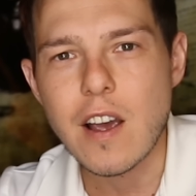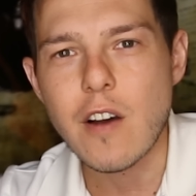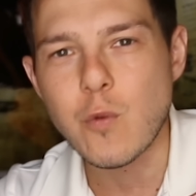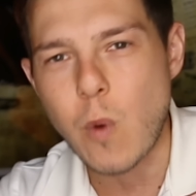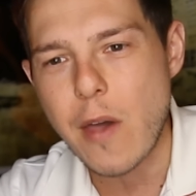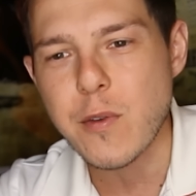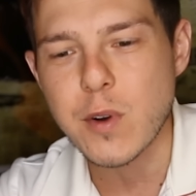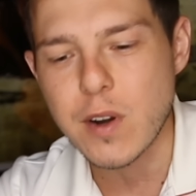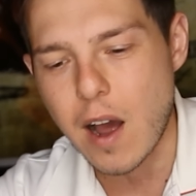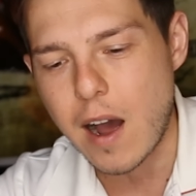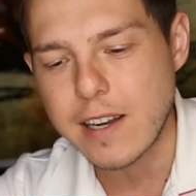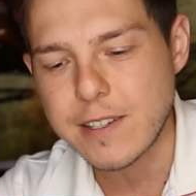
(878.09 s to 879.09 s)
of whether
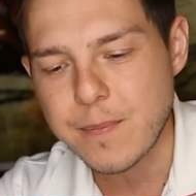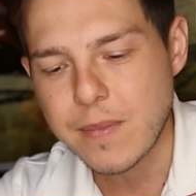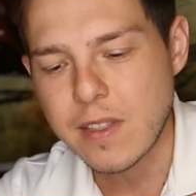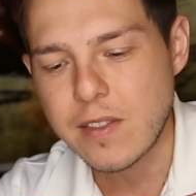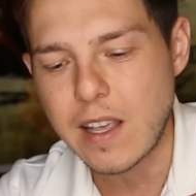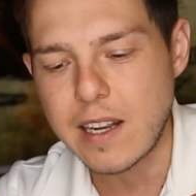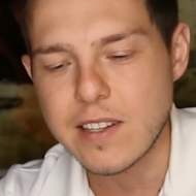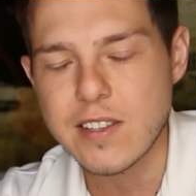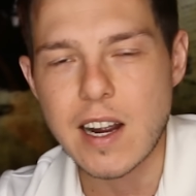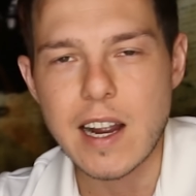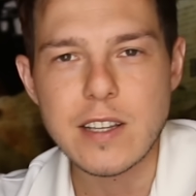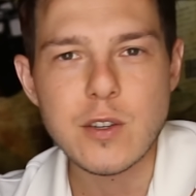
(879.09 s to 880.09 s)
or not they
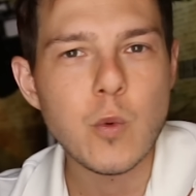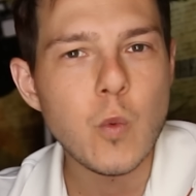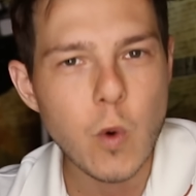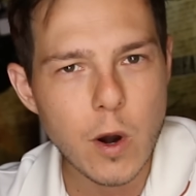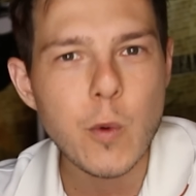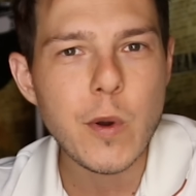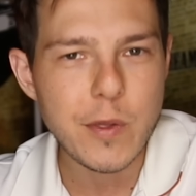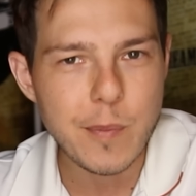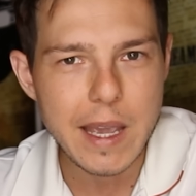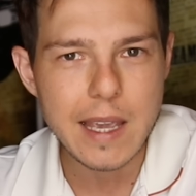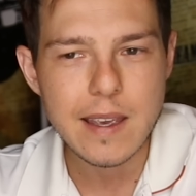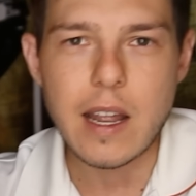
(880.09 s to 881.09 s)
decide to work with
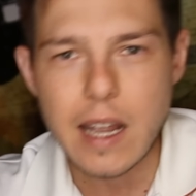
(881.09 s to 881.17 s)
me.